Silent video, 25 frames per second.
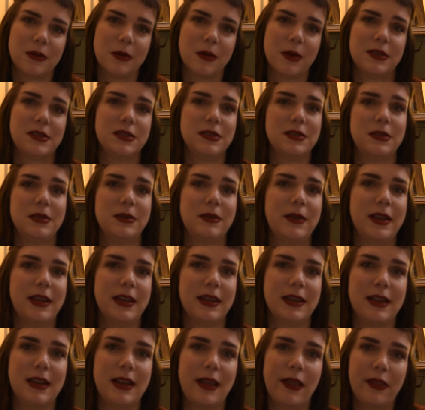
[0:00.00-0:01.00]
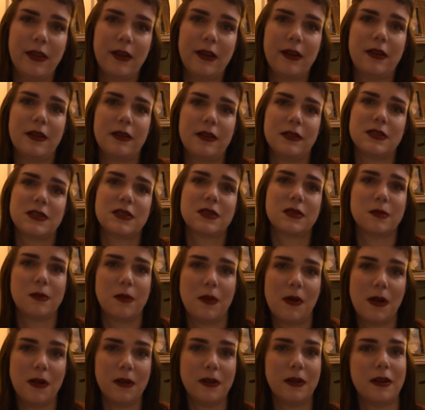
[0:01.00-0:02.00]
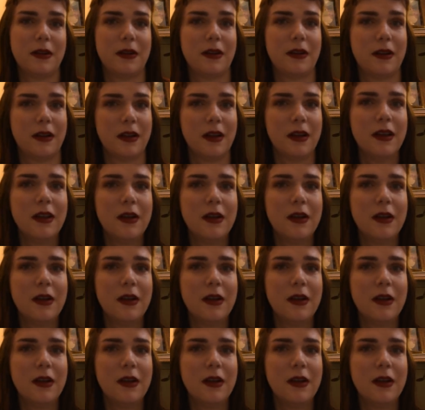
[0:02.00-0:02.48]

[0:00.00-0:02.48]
forward to doing another smaller